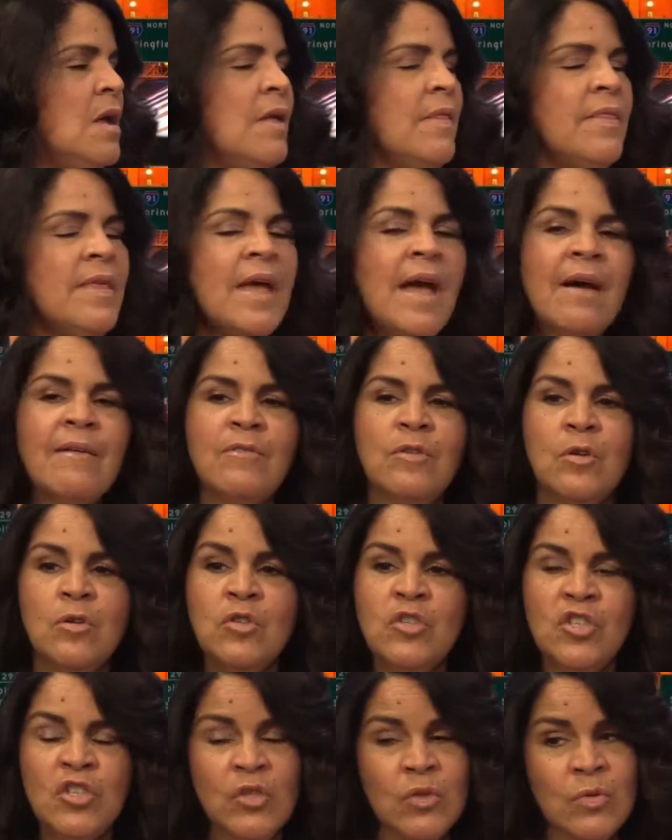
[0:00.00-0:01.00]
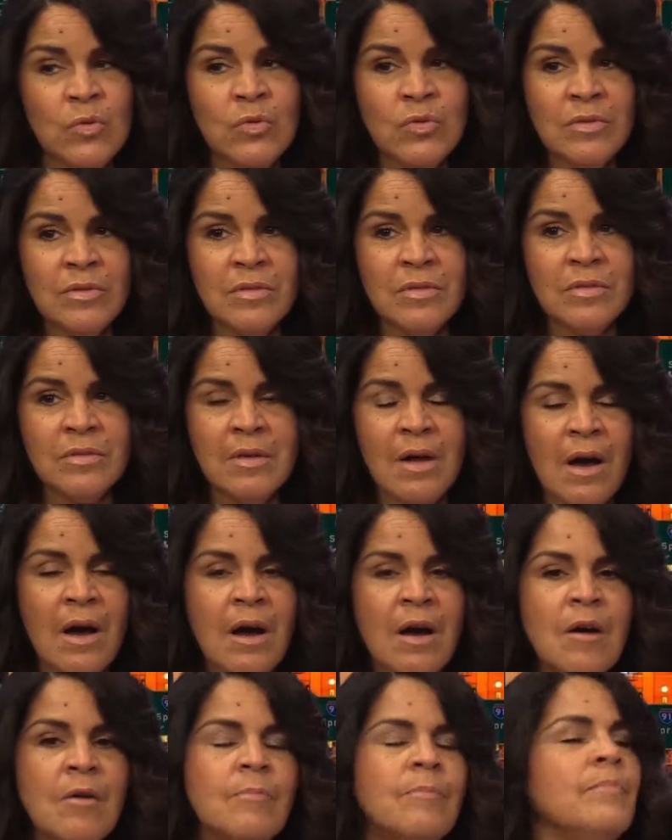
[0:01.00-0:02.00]
Oh. They have no shoes.
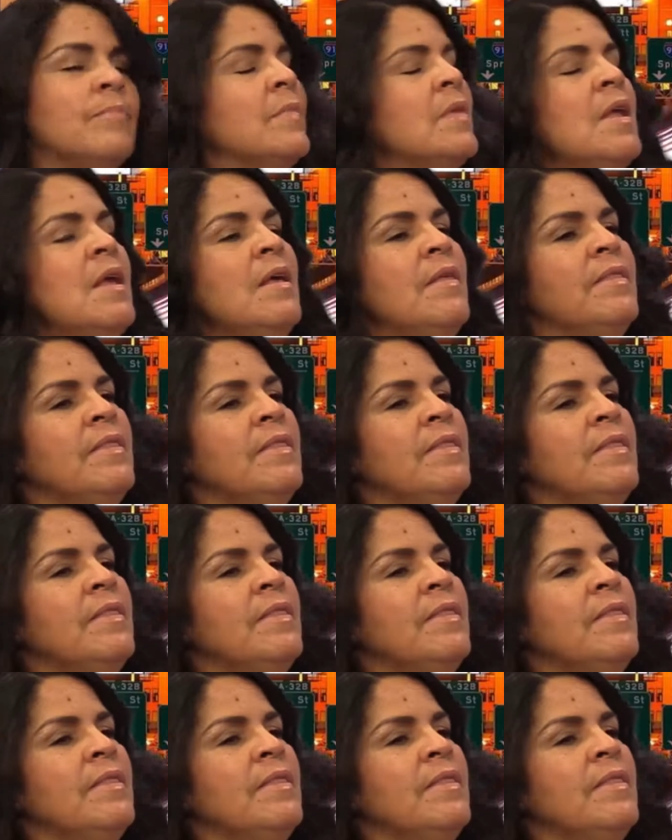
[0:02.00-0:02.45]
Um,